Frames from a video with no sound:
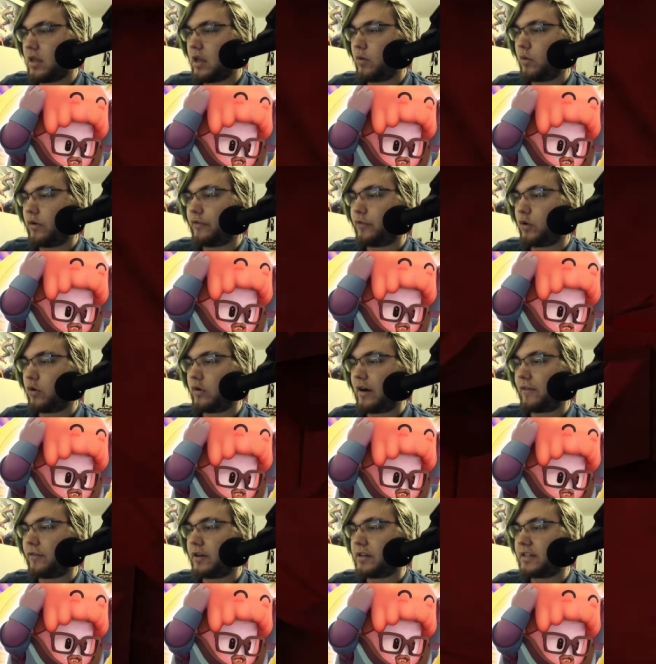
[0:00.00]
Well, for
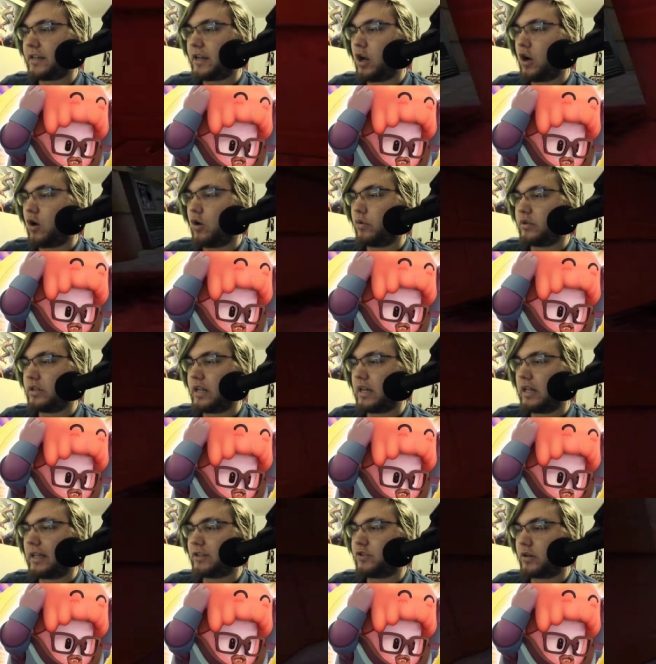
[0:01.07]
reference, I own an
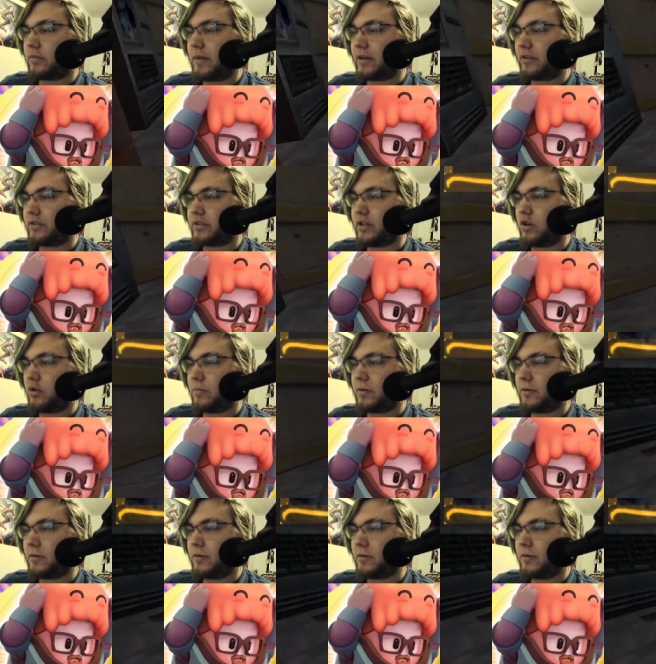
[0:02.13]
electric microscope.